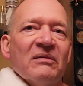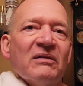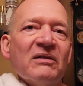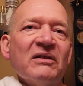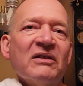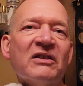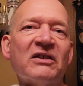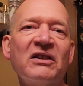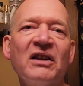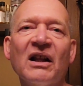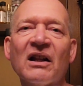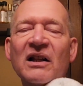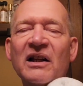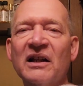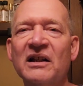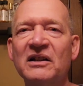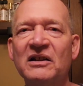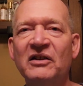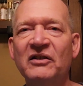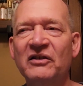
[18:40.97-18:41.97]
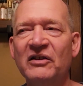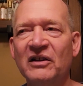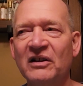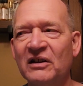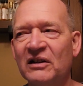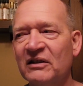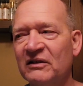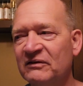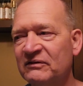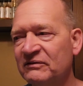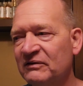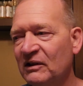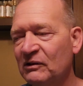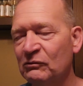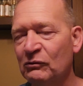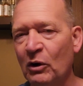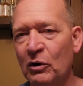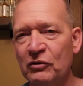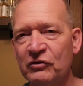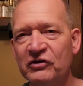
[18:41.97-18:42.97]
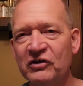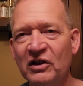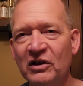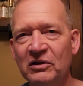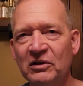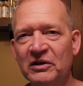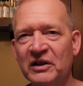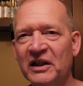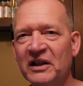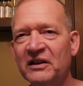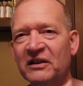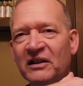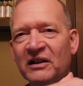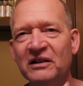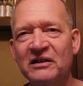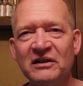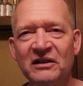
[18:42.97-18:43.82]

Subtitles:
settling because of erosion underneath it.